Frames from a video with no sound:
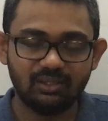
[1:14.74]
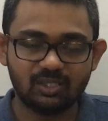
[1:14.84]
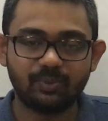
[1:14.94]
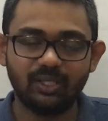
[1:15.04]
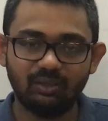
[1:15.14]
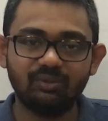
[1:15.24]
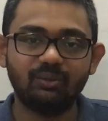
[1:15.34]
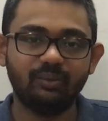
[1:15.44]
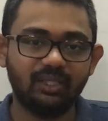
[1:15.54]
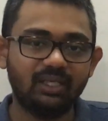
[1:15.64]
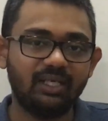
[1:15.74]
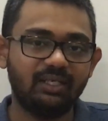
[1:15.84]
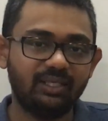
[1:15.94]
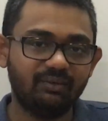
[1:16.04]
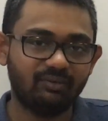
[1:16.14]
spread of the
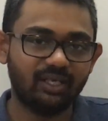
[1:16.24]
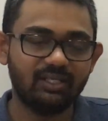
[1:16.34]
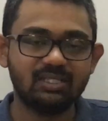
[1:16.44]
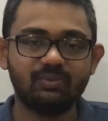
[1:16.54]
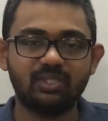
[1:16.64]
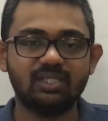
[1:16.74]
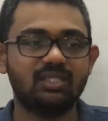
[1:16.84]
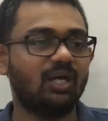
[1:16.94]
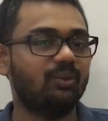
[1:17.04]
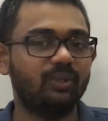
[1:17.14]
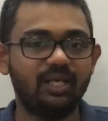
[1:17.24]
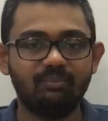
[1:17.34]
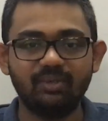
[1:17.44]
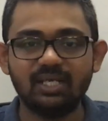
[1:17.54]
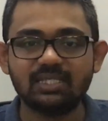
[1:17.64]
COVID-19 virus, which is now
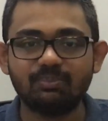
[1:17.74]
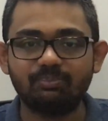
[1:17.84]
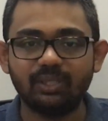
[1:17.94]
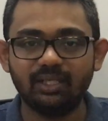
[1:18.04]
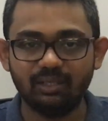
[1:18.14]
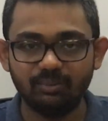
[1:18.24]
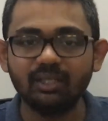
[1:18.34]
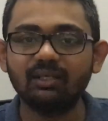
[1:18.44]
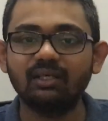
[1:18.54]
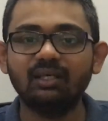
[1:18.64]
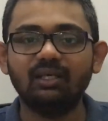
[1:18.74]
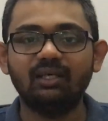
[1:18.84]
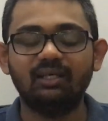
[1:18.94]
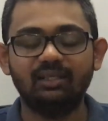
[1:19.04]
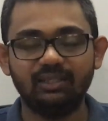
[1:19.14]
named as a pandemic
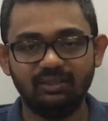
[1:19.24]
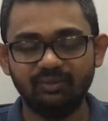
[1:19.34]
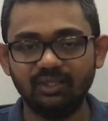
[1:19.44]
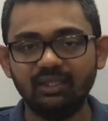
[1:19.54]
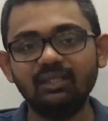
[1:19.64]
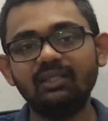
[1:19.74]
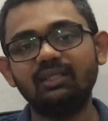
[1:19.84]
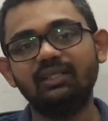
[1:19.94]
in the world.